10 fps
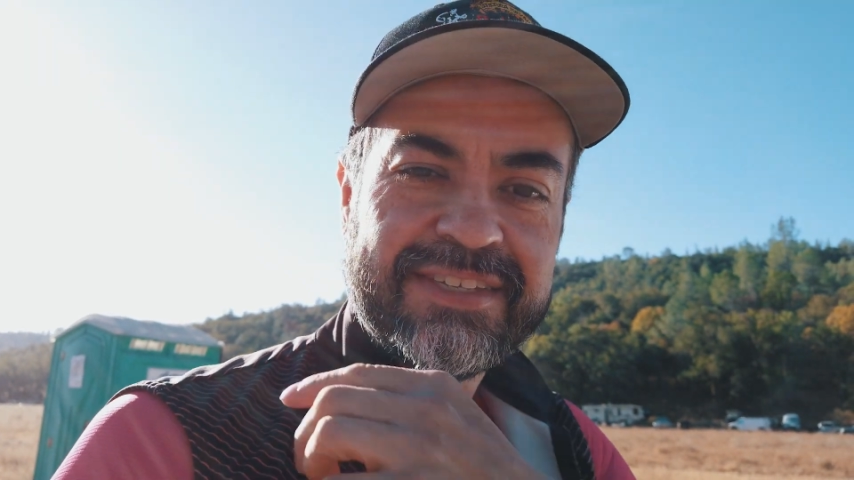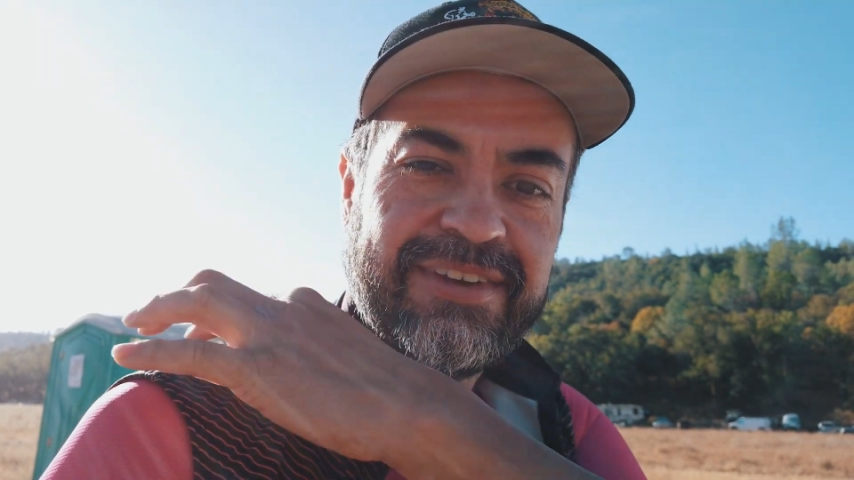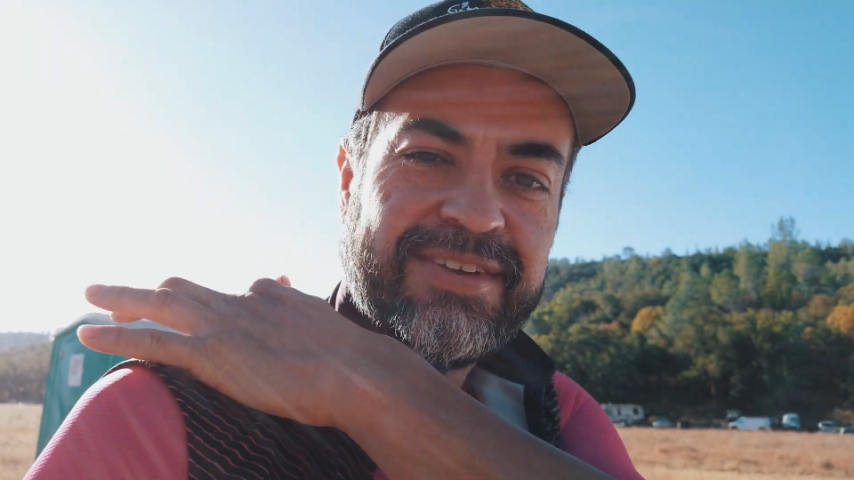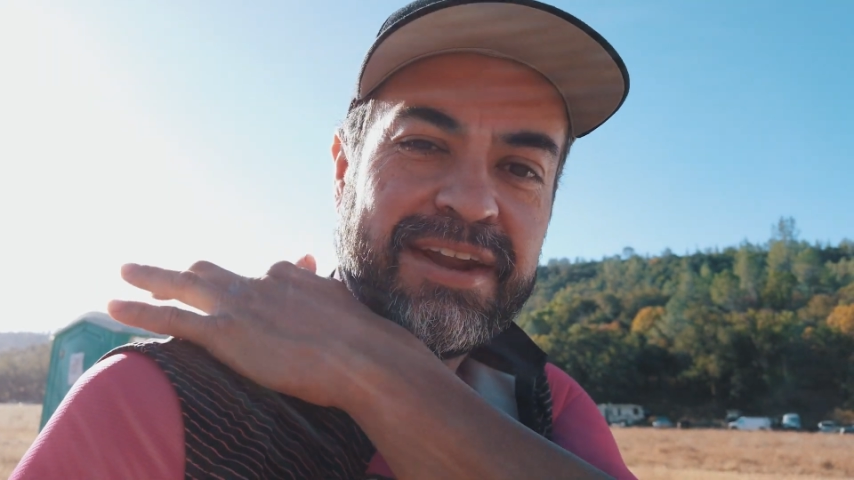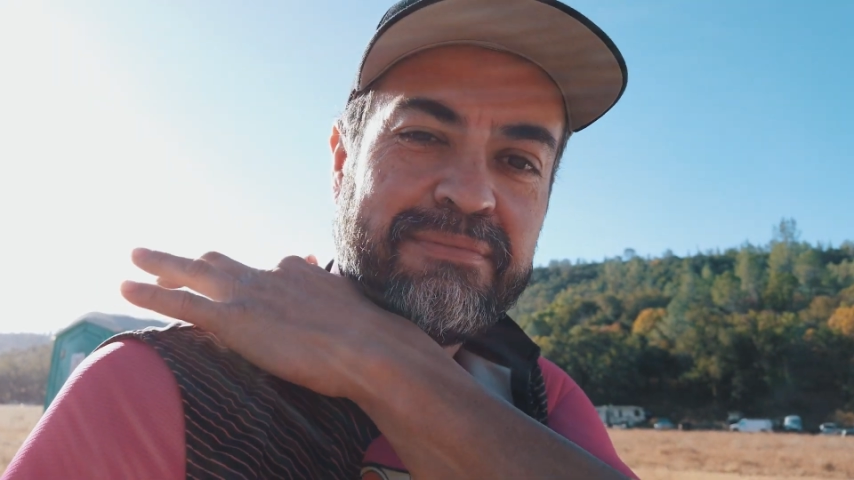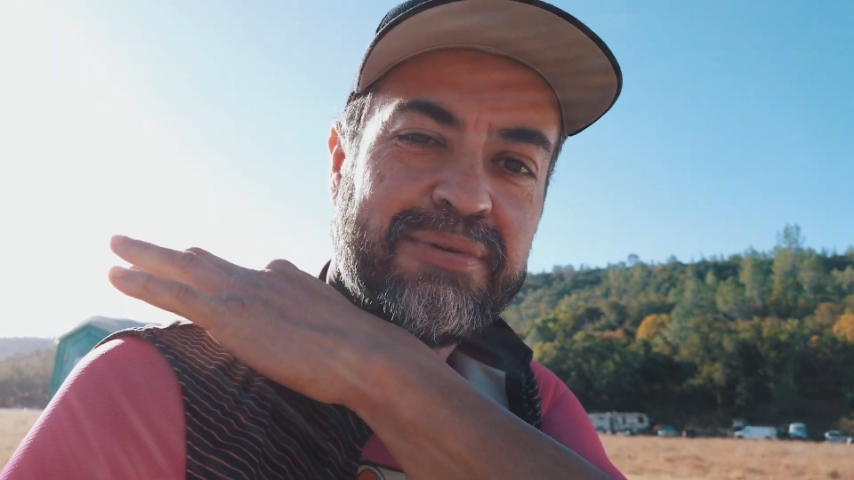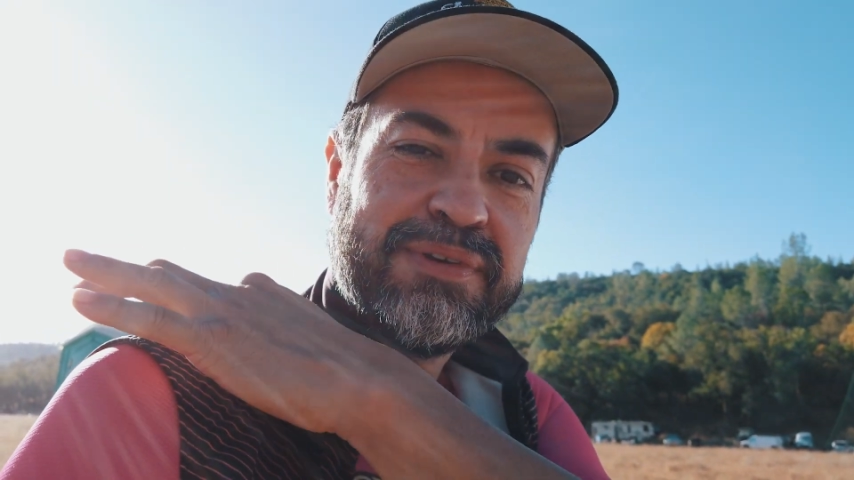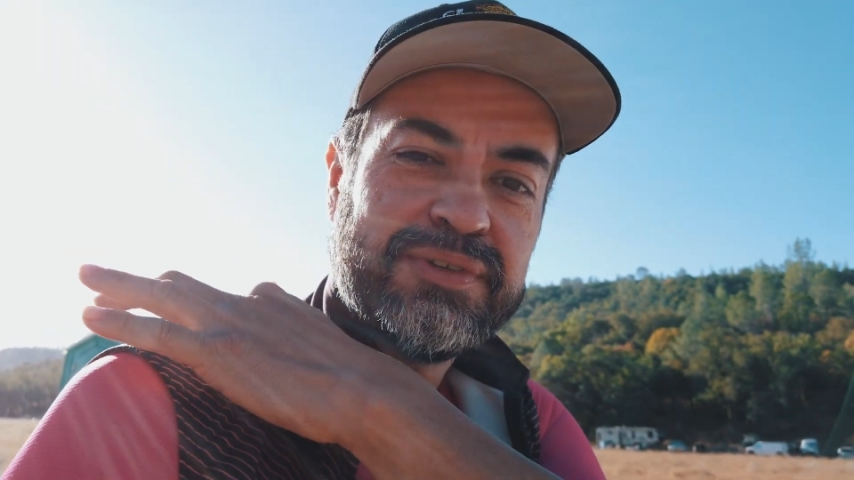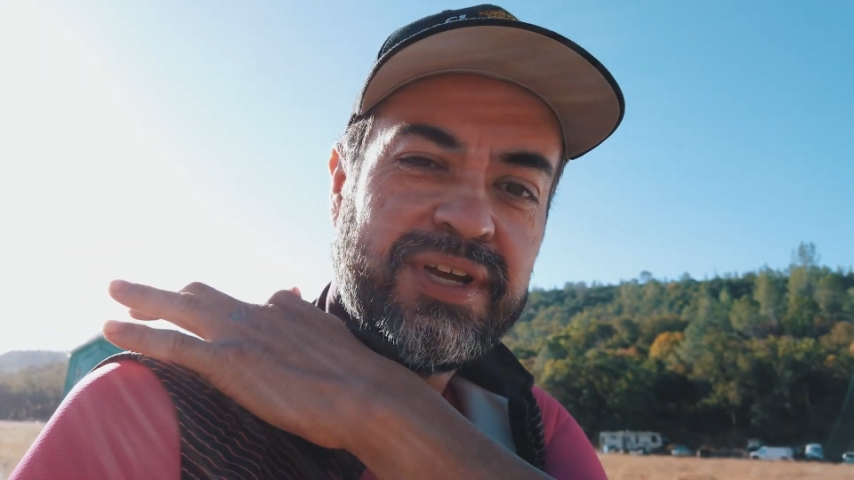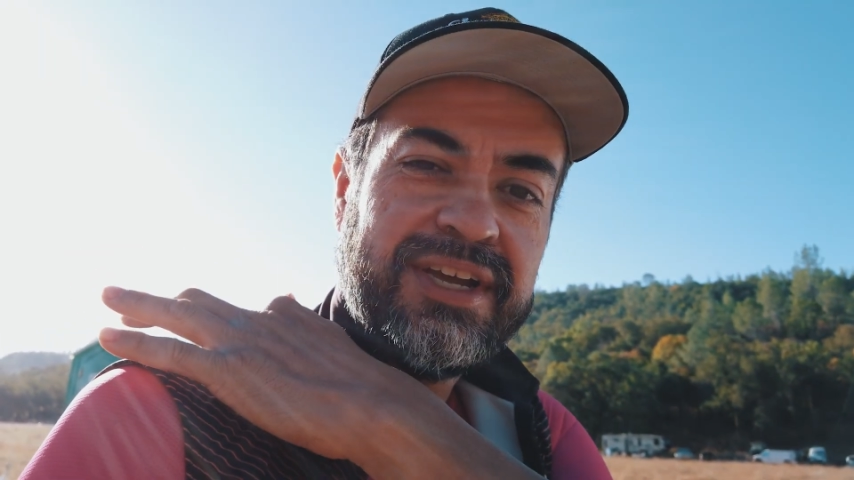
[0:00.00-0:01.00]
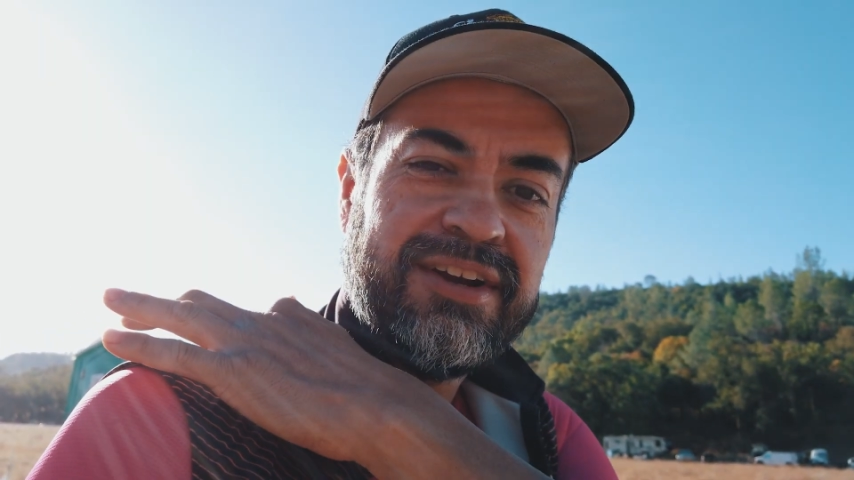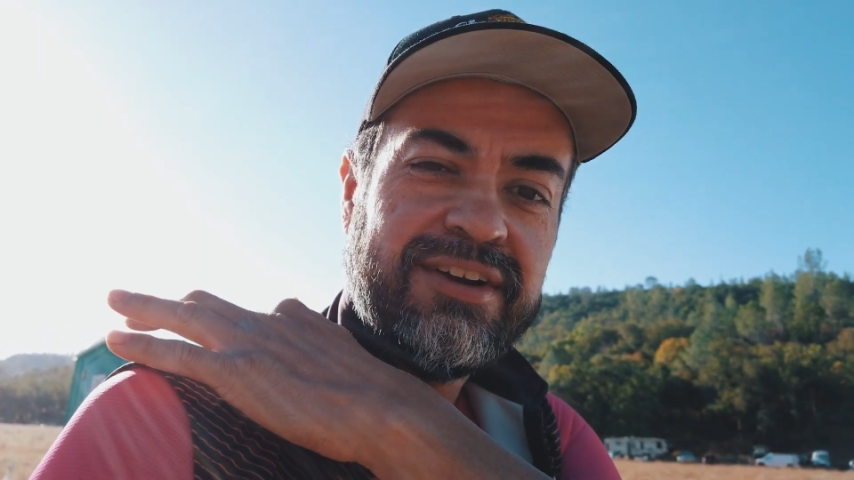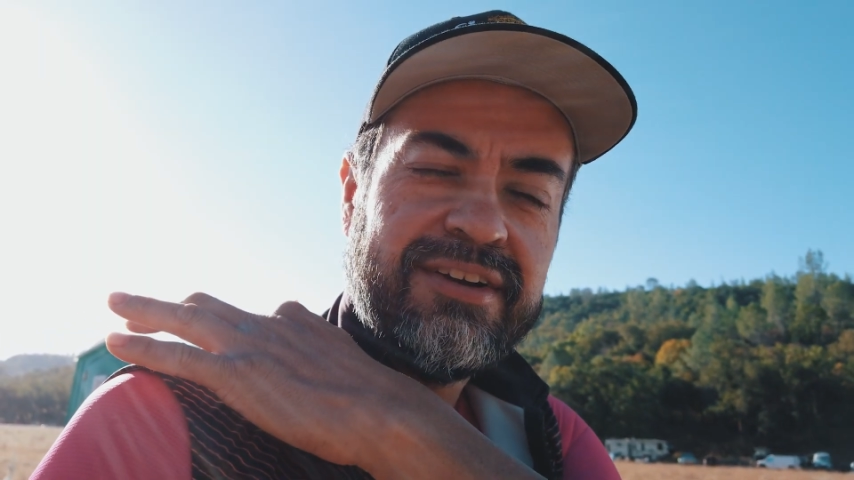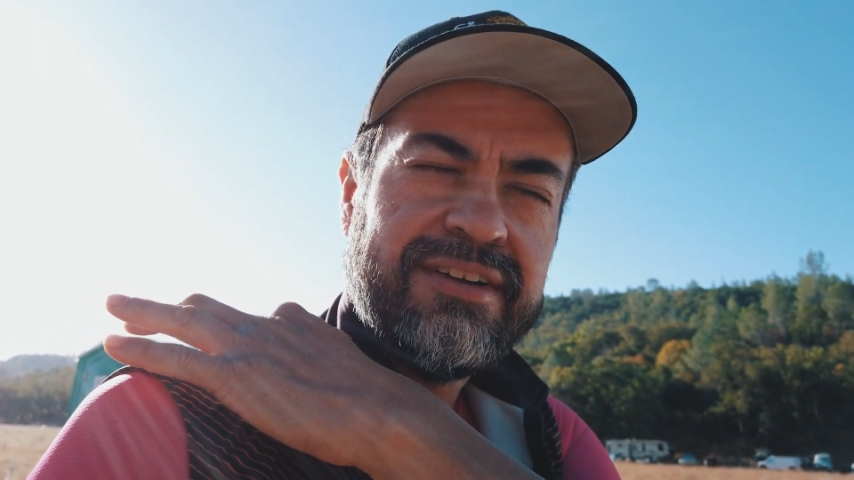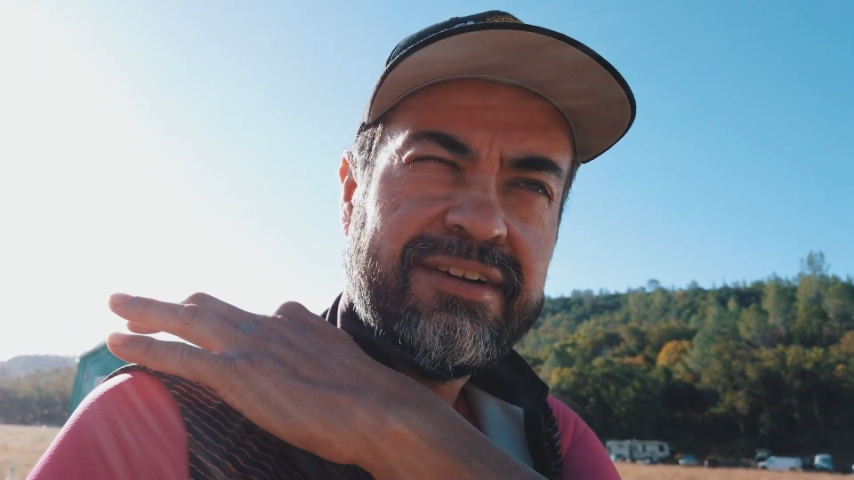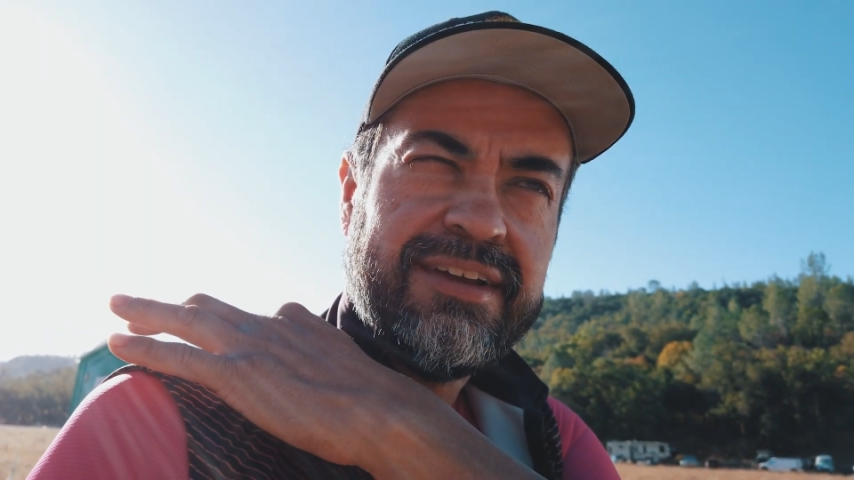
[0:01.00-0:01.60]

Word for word: so I've got a bruise right here,